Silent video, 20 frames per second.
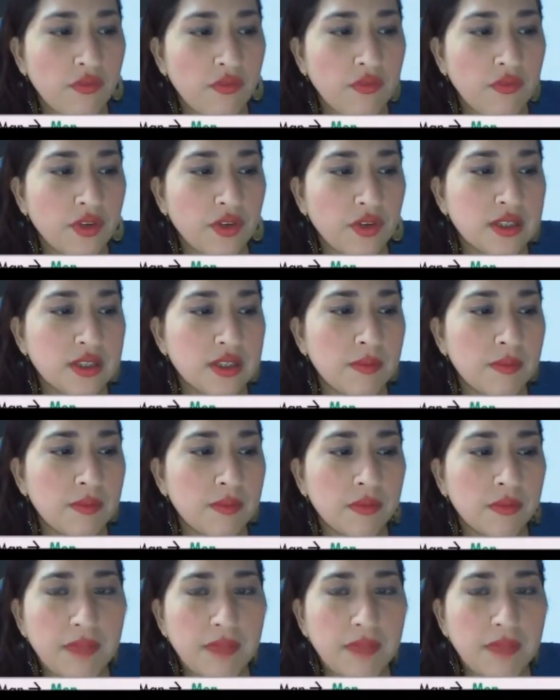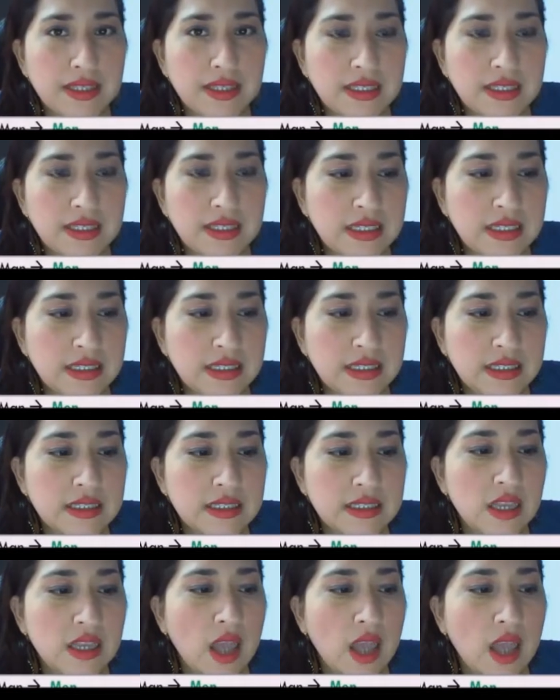For example, pencils,
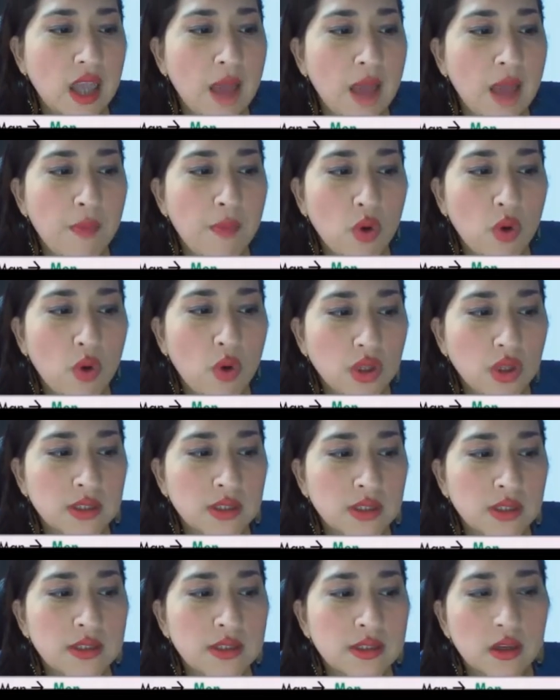apples,